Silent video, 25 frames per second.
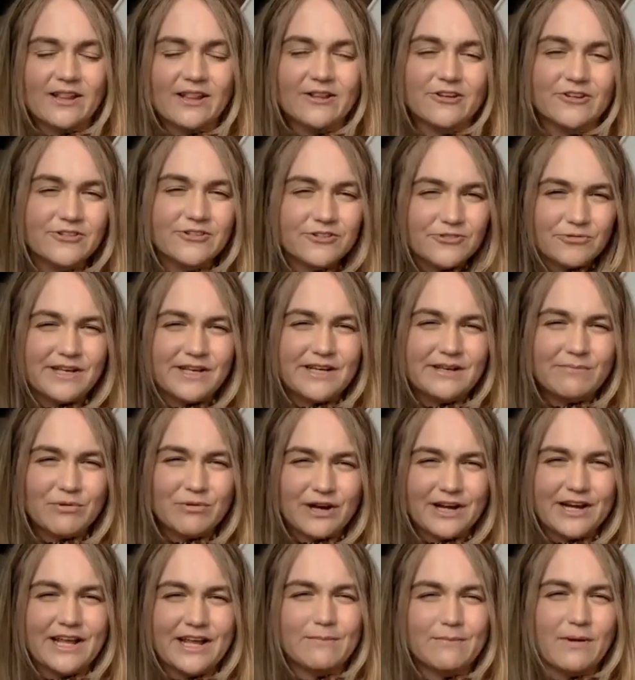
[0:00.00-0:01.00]
i learned 3d
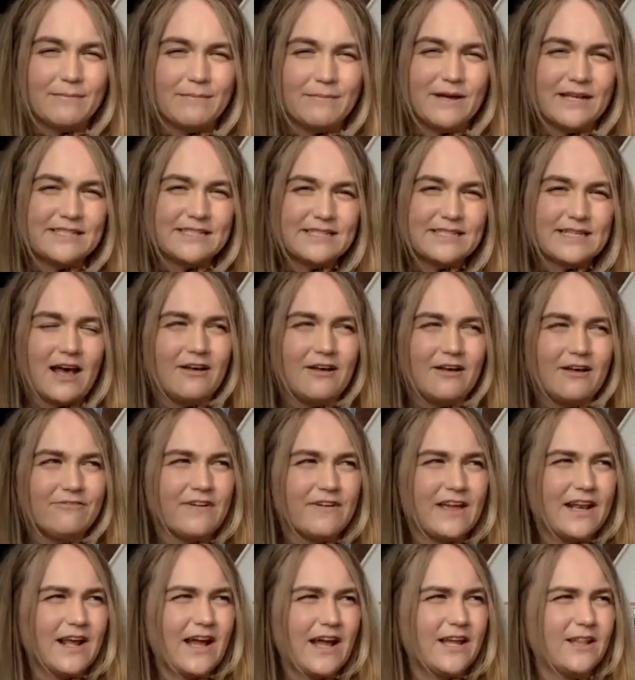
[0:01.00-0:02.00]
printing by myself
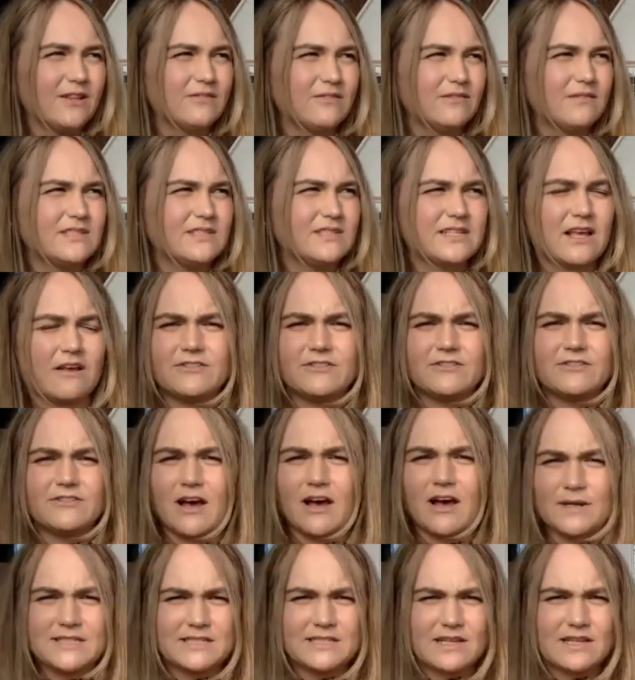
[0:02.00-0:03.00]
and i self-taught
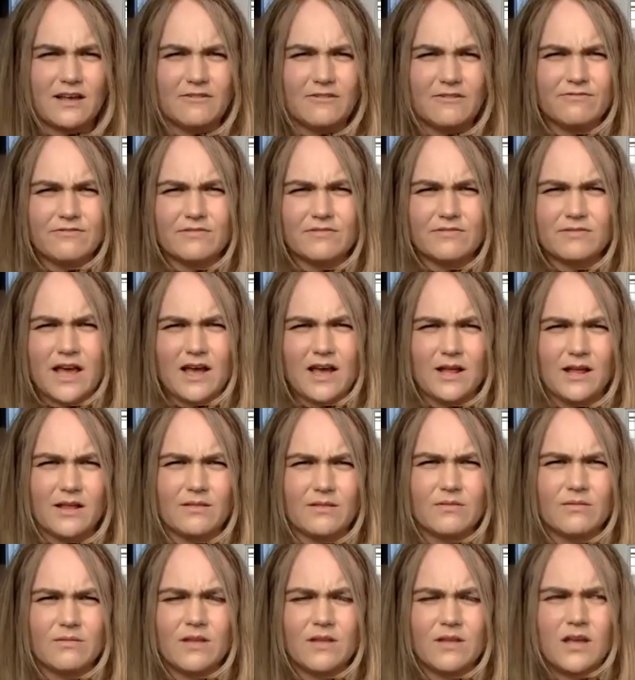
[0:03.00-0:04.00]
myself
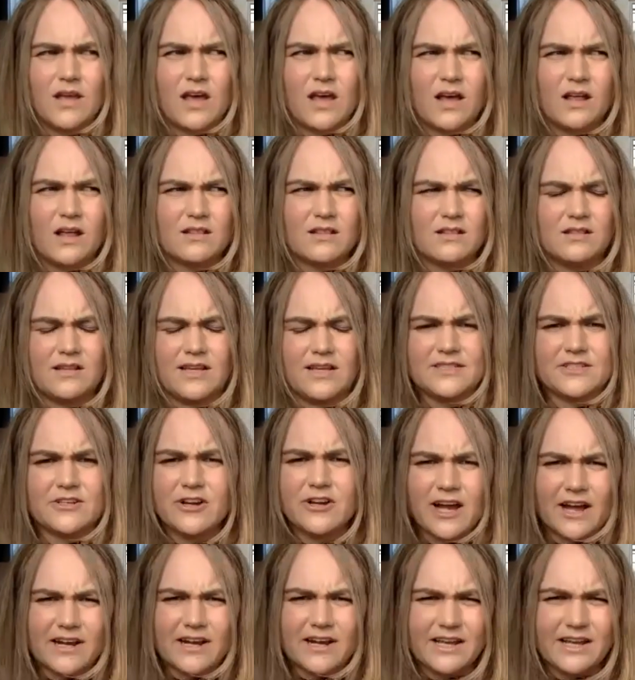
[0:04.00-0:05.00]
uh, laser
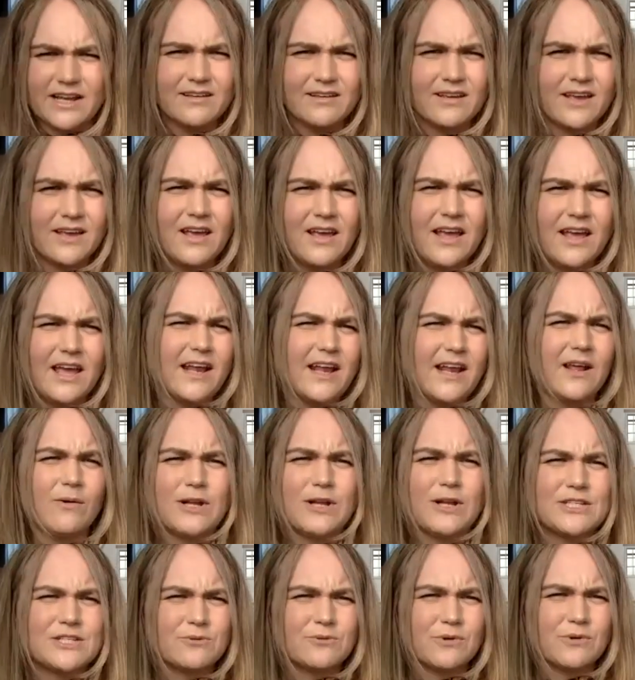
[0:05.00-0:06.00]
cutting yeah. and I
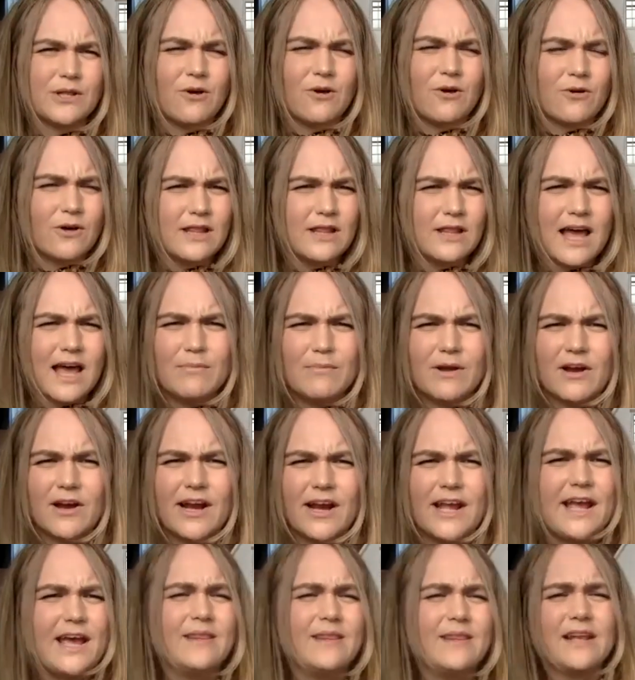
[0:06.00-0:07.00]
went to the local
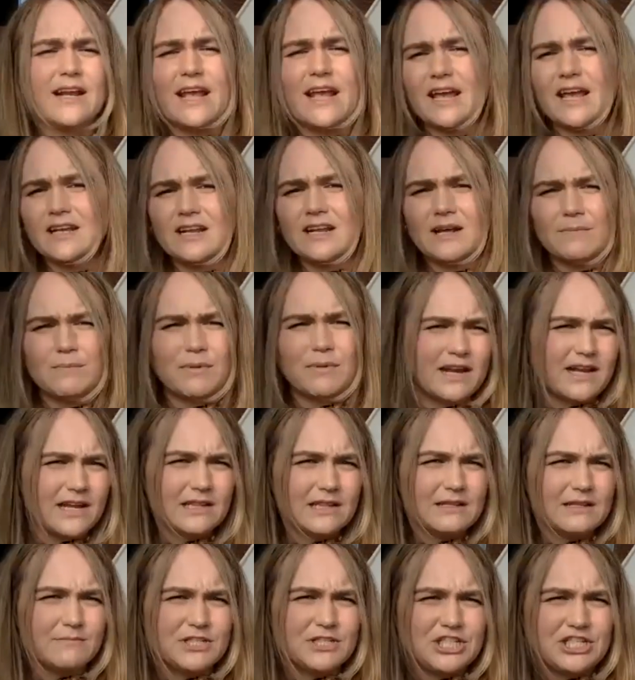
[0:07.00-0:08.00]
library and then I ended up getting
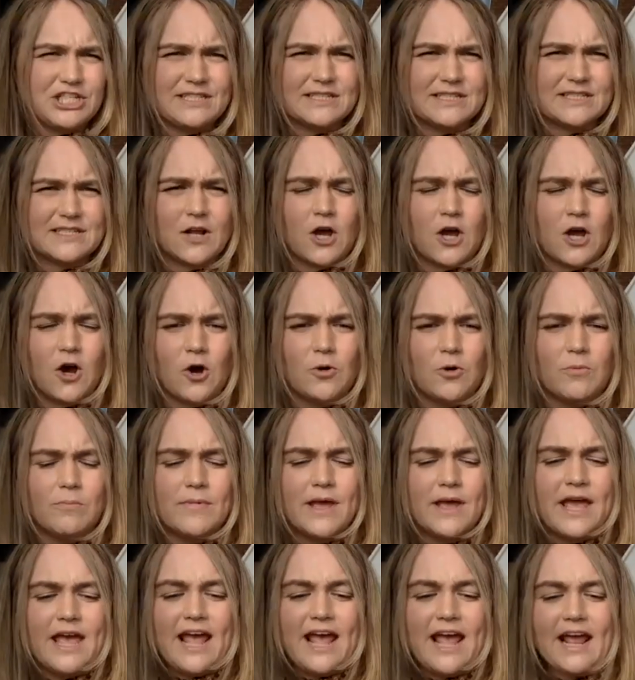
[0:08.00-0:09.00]
the machines at home.
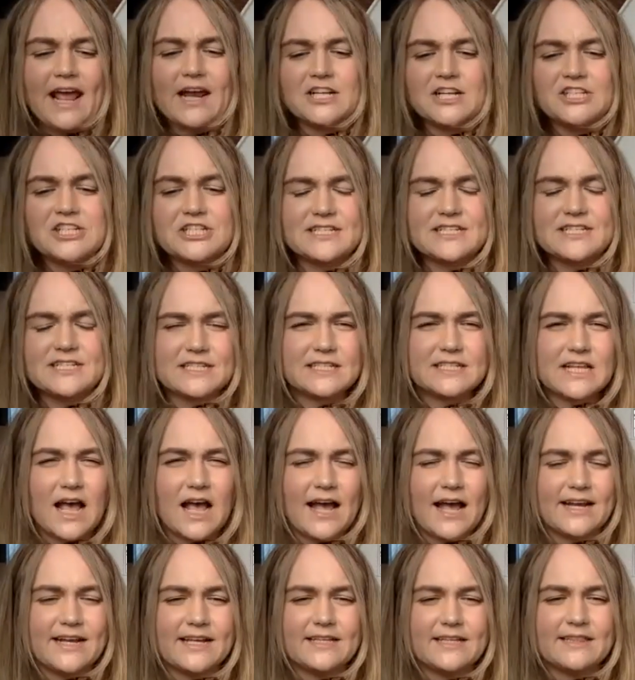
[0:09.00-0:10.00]
And I uh-huh. just
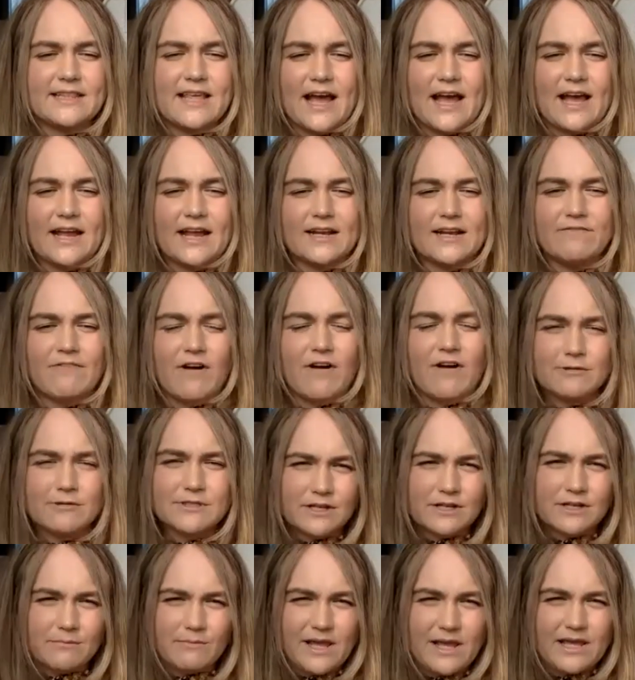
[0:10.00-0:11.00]
decided that if I was
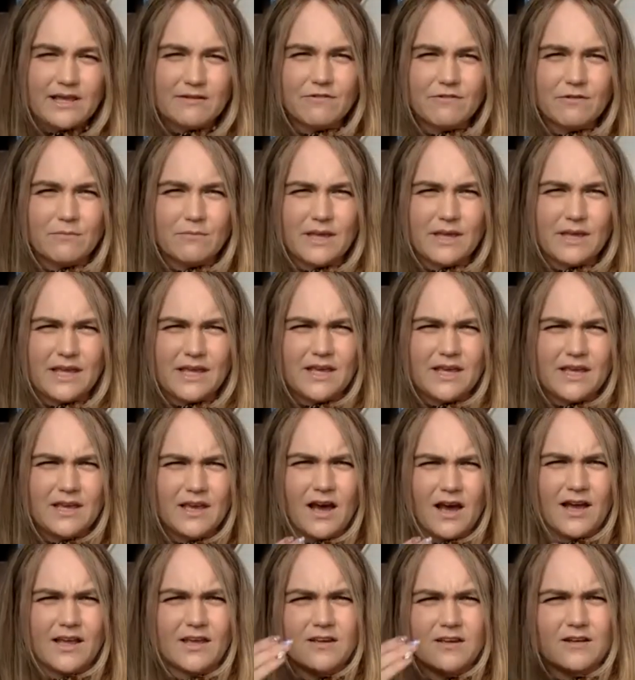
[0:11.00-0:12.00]
going to make it for me,
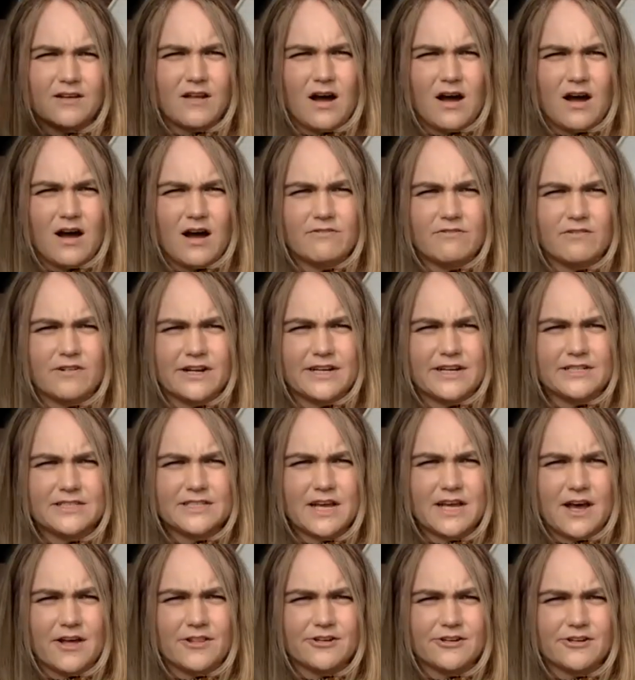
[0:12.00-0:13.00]
I could offer it
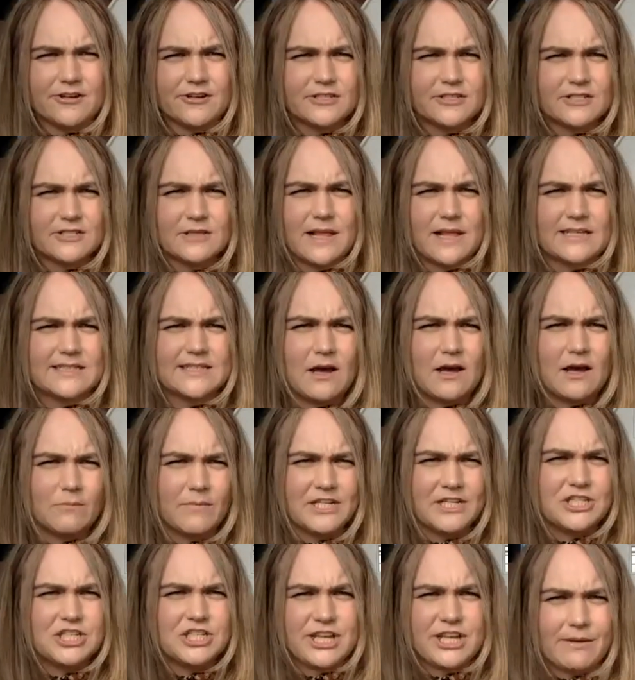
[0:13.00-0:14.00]
to others. And that's how
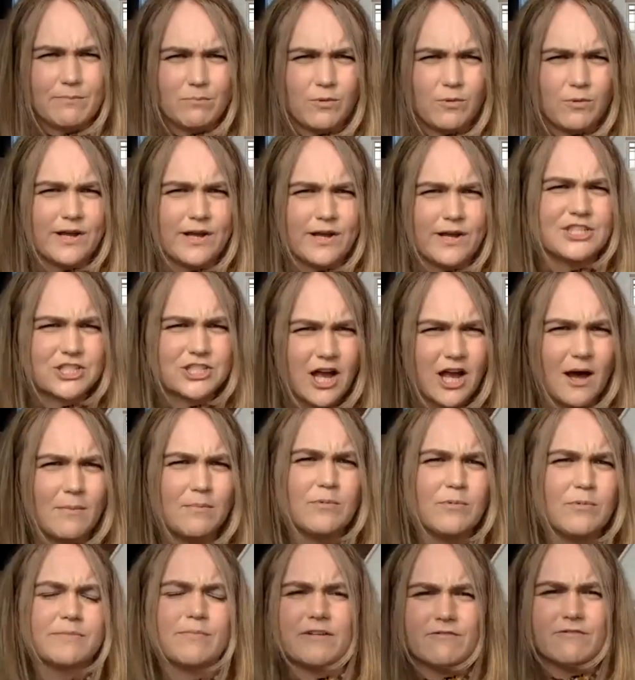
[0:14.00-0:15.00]
my Shapeways shop
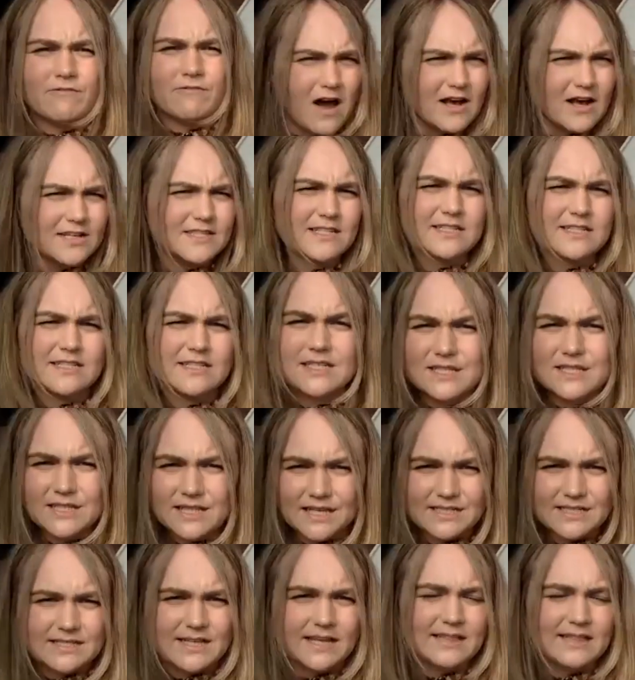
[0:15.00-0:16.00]
with my faucets and
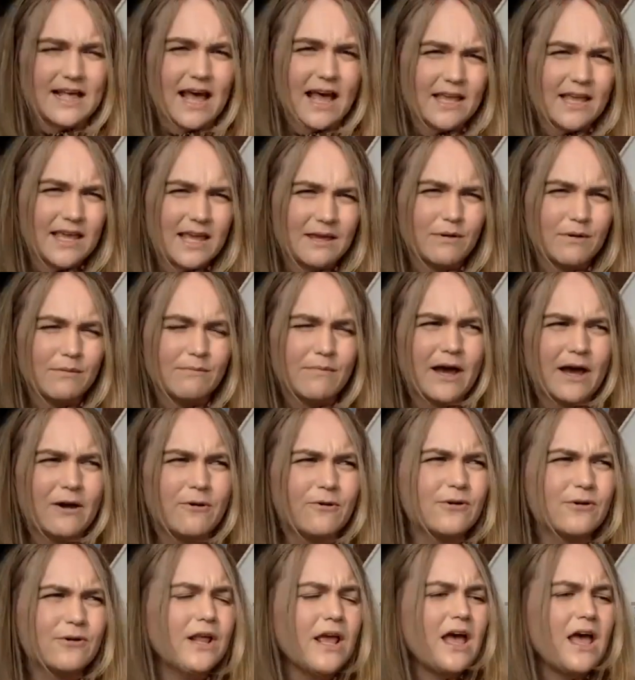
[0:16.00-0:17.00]
things like that came
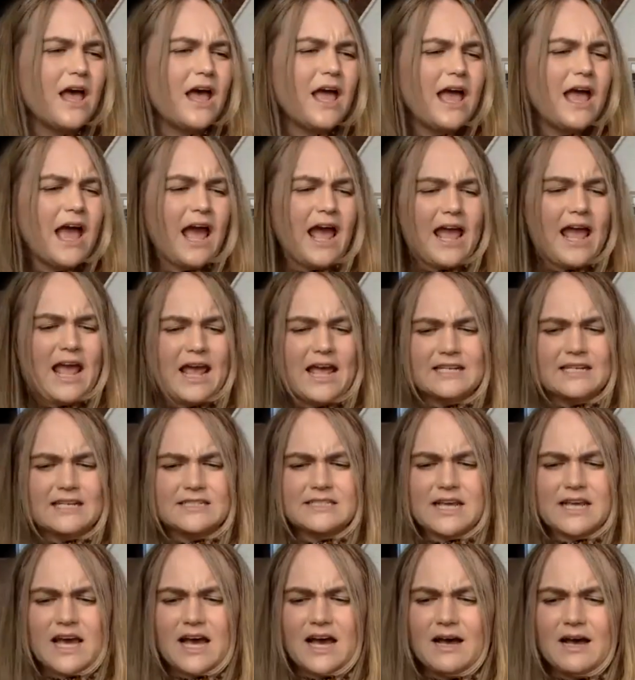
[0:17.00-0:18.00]
about. And
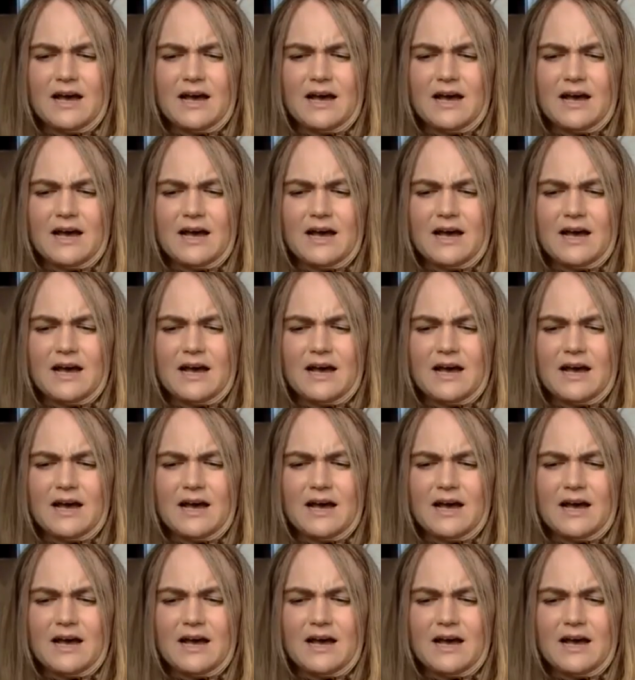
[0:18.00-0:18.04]
right.